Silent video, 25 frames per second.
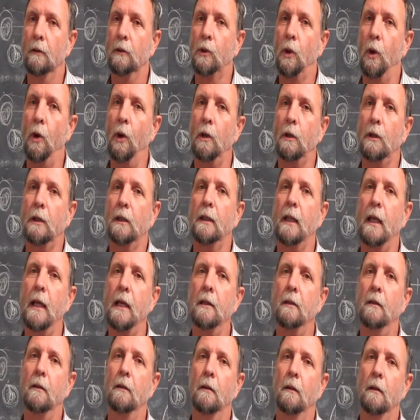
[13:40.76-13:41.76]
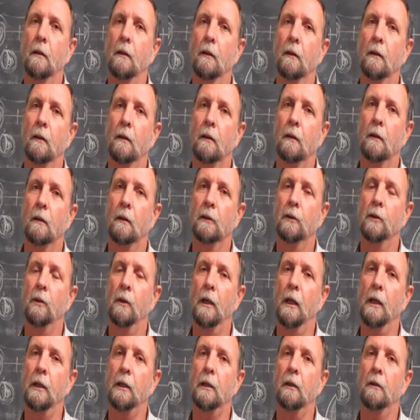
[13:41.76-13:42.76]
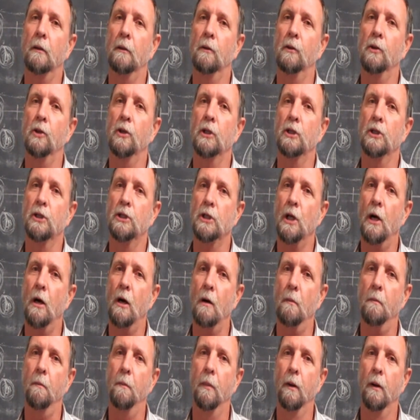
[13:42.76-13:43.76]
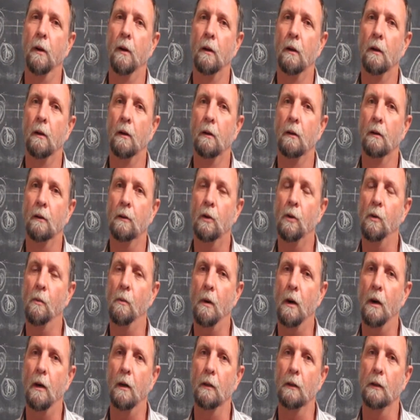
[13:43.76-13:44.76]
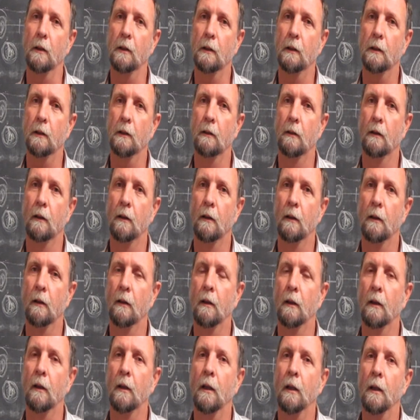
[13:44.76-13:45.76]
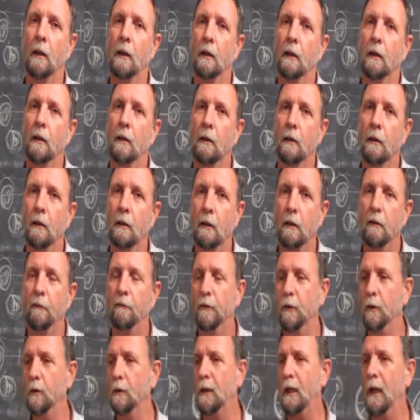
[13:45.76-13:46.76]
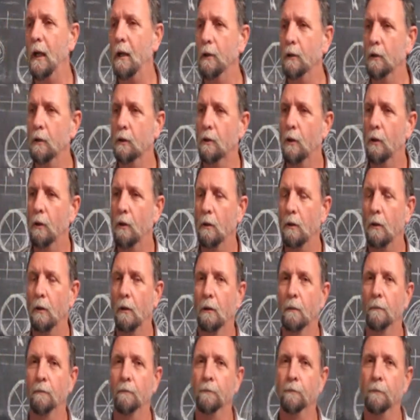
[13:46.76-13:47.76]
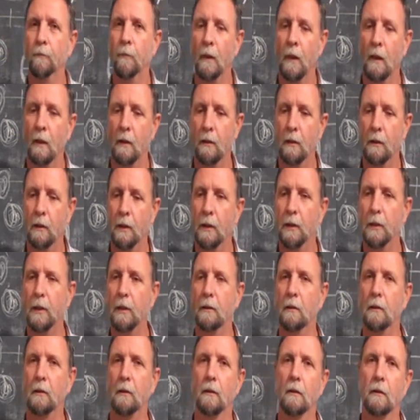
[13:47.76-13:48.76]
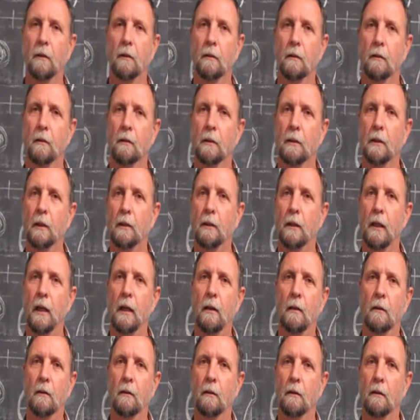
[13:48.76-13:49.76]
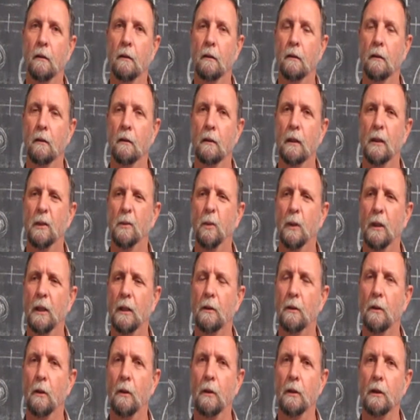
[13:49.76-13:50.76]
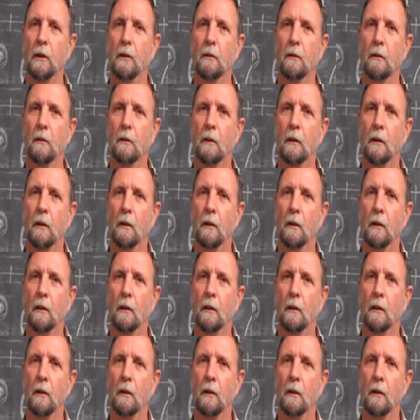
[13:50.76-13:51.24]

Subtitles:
dogs tend to listen to sharp commands. If you tell your dog, sit down, it will ignore you.